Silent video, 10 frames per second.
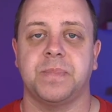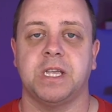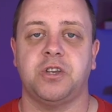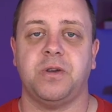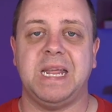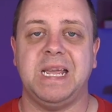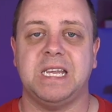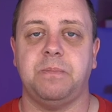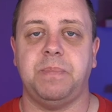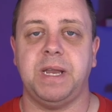So I think
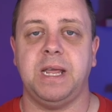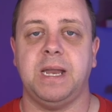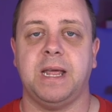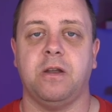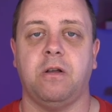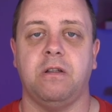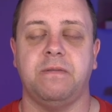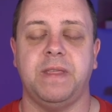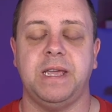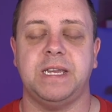it's a pity that all
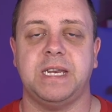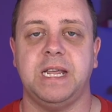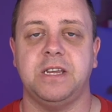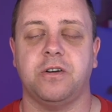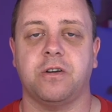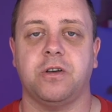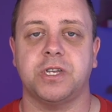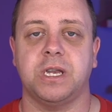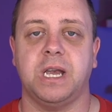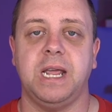of these things are
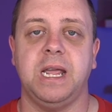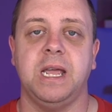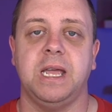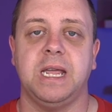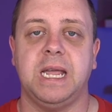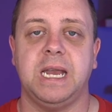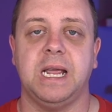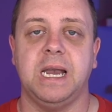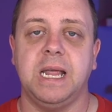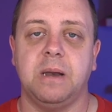constantly
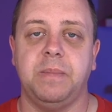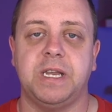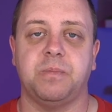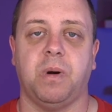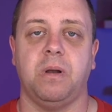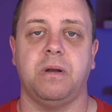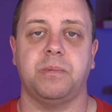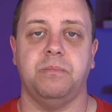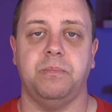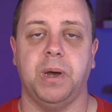getting a little bit smaller,
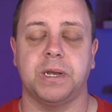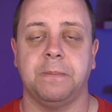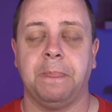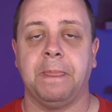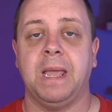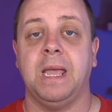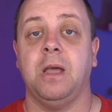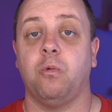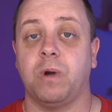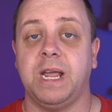but
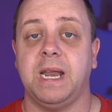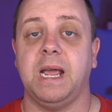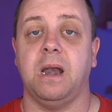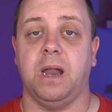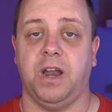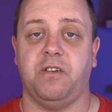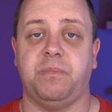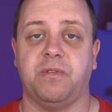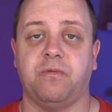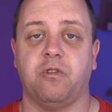we're getting a lot
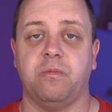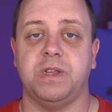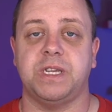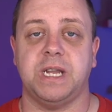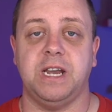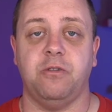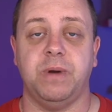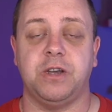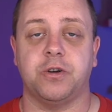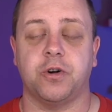of performance in
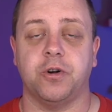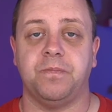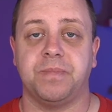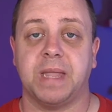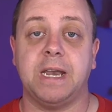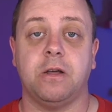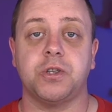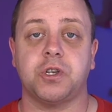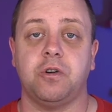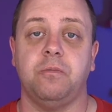return. And
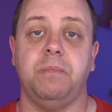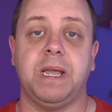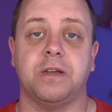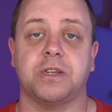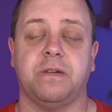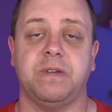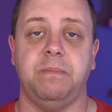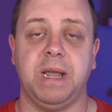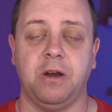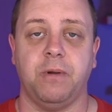also because of the
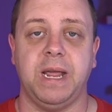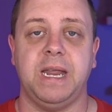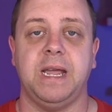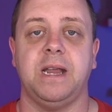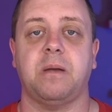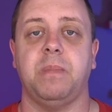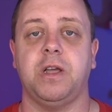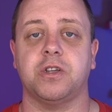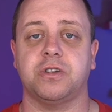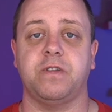bigger radiator,
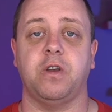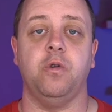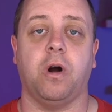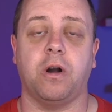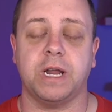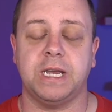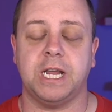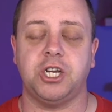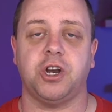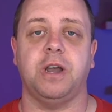because of the new
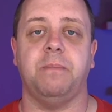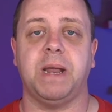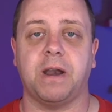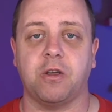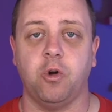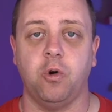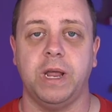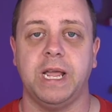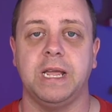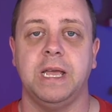architecture, the better
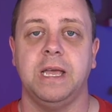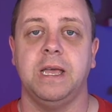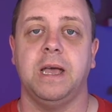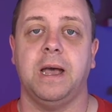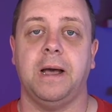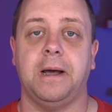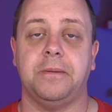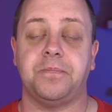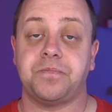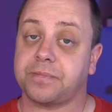cooling,
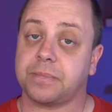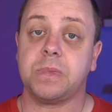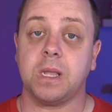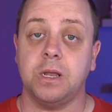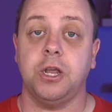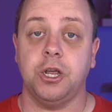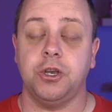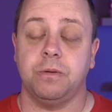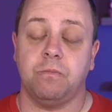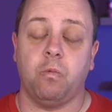one
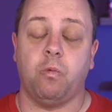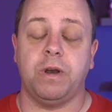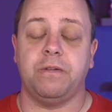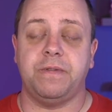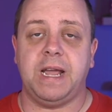of the